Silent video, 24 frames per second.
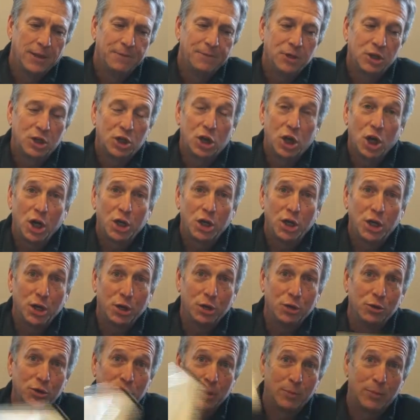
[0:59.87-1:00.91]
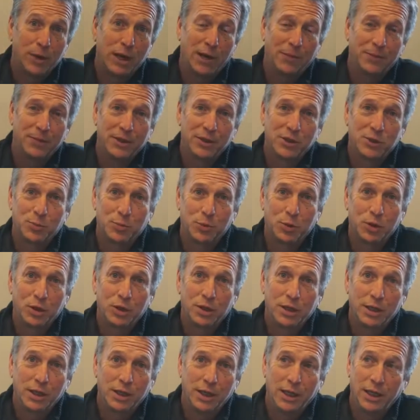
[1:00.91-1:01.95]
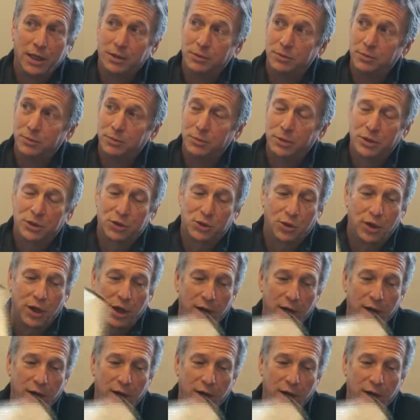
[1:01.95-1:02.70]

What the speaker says: The good news about this book and Mr.